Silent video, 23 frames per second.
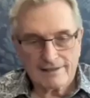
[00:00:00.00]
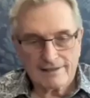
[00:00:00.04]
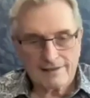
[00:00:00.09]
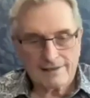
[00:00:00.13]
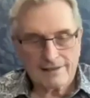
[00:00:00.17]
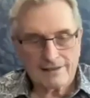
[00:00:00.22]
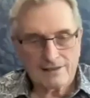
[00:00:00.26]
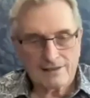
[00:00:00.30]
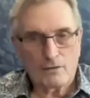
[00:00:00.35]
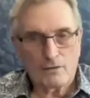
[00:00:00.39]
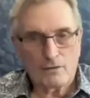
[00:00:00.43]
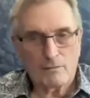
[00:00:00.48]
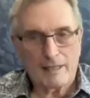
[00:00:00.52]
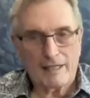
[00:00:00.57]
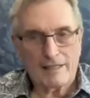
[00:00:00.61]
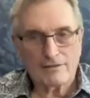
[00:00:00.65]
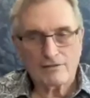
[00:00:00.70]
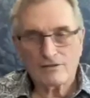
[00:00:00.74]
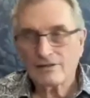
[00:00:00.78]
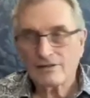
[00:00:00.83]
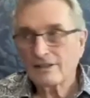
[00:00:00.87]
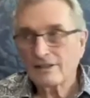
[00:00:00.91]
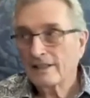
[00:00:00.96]

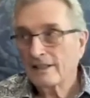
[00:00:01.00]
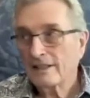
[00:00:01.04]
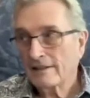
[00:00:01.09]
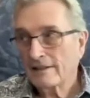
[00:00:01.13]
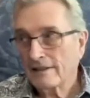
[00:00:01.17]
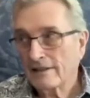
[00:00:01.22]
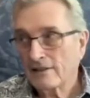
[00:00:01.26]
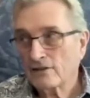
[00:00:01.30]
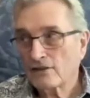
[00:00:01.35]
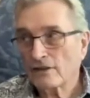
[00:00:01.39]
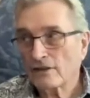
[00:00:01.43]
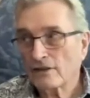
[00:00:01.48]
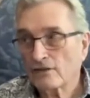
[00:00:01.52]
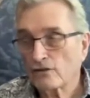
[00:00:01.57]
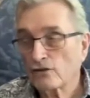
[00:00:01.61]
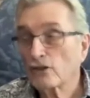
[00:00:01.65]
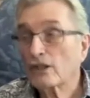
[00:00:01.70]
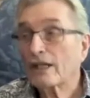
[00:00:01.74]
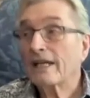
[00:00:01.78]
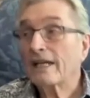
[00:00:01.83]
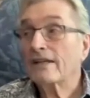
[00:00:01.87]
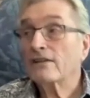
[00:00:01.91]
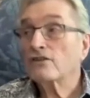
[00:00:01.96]
they start
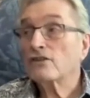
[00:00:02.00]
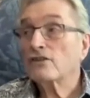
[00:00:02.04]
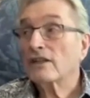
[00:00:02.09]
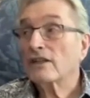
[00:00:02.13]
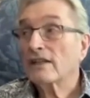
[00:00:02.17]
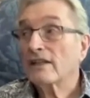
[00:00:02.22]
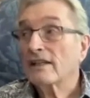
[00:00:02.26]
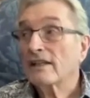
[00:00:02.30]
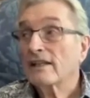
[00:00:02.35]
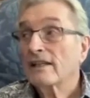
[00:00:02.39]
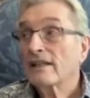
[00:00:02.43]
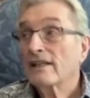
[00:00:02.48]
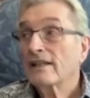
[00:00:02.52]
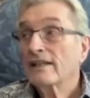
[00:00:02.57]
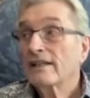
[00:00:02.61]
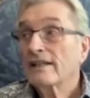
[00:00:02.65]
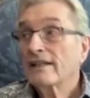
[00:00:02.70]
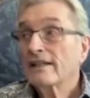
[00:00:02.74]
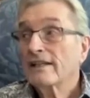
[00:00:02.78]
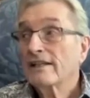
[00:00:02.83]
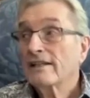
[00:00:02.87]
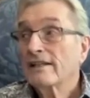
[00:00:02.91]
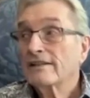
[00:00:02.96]
changing,
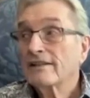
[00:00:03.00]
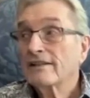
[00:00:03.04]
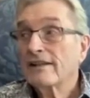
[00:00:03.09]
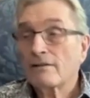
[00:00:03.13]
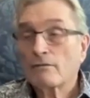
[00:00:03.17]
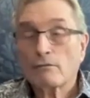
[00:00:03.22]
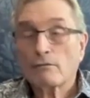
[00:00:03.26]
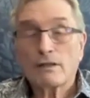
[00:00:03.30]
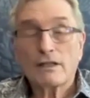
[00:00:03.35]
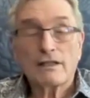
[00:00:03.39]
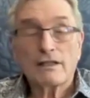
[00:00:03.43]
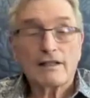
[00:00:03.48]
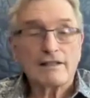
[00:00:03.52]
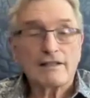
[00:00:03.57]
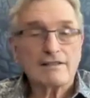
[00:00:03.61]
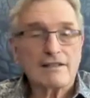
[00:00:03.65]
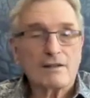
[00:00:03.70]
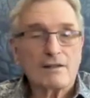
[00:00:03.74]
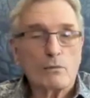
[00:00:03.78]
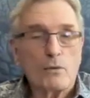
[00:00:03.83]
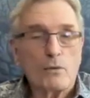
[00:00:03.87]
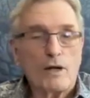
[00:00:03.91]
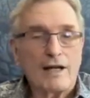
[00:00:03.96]
not
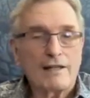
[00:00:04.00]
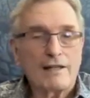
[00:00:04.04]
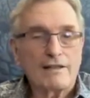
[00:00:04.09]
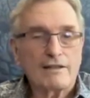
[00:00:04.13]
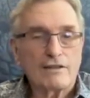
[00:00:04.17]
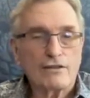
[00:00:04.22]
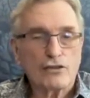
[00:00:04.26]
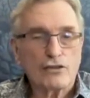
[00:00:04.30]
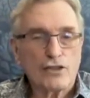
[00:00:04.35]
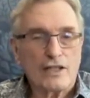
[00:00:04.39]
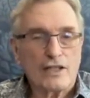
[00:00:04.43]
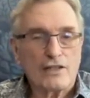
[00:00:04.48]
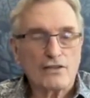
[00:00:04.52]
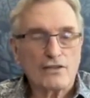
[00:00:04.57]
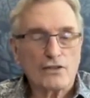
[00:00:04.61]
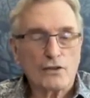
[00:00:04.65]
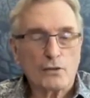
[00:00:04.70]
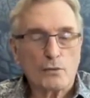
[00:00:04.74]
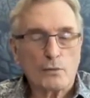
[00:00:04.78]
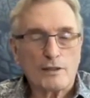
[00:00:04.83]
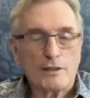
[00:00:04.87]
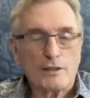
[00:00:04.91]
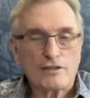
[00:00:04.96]
realizing why they're changing
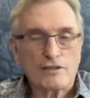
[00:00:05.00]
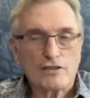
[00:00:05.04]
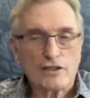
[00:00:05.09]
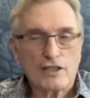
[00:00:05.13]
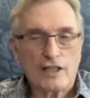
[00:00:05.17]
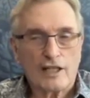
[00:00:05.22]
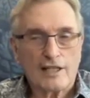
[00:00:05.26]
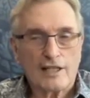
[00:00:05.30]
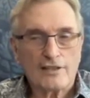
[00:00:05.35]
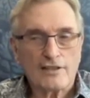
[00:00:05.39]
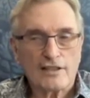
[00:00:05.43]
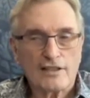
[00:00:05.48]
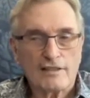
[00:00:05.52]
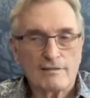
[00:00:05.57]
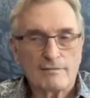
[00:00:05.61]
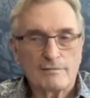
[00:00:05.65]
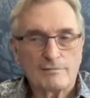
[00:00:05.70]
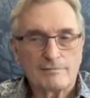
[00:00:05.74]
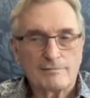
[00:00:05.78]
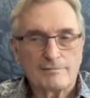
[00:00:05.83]
or what's changing them.